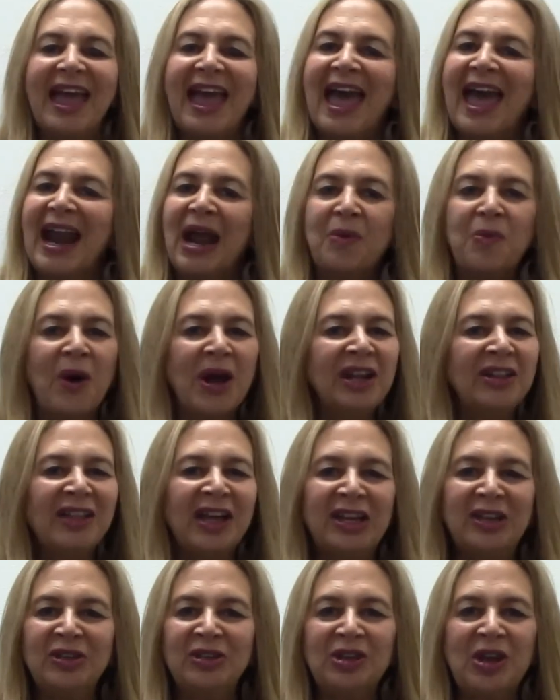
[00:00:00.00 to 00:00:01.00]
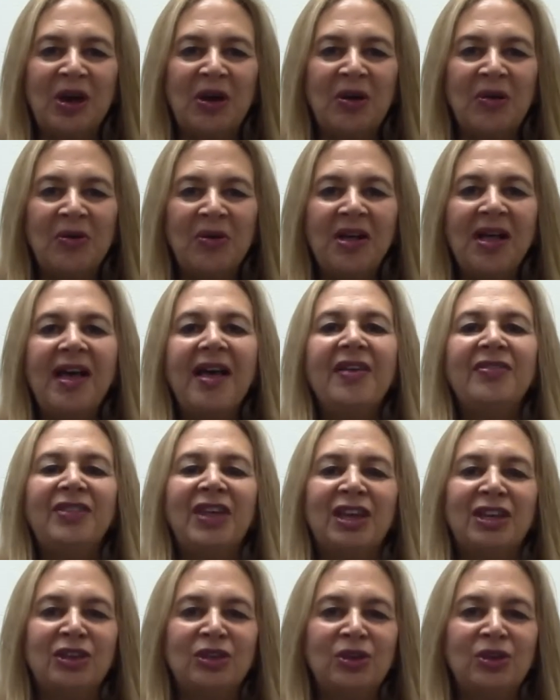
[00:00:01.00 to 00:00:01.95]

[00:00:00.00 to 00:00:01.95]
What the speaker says: And I want to let you know that